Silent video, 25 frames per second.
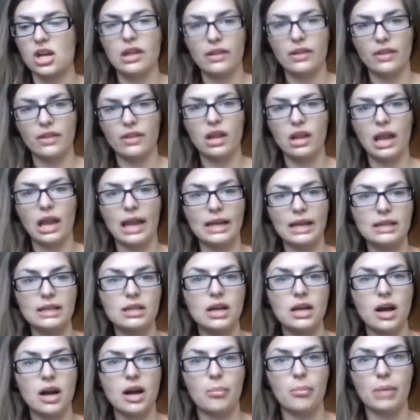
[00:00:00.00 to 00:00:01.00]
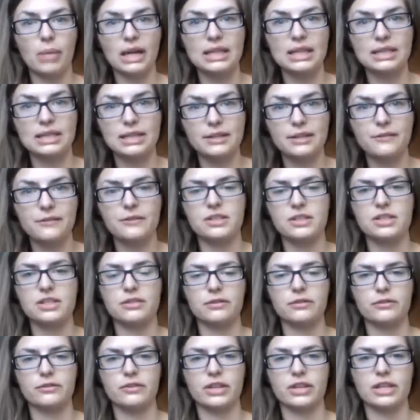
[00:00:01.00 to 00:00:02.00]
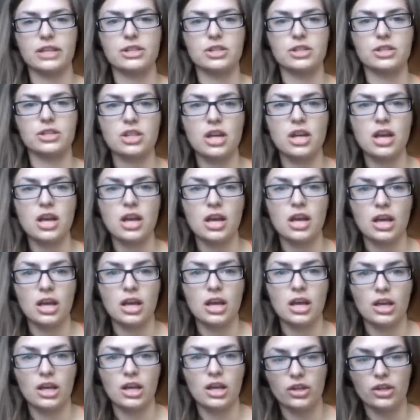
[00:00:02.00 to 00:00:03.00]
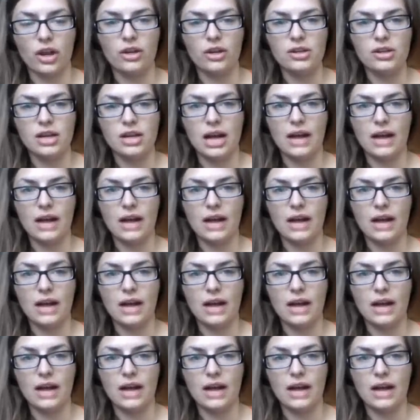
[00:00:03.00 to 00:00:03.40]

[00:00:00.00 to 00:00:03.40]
the like magnificent fish, you know?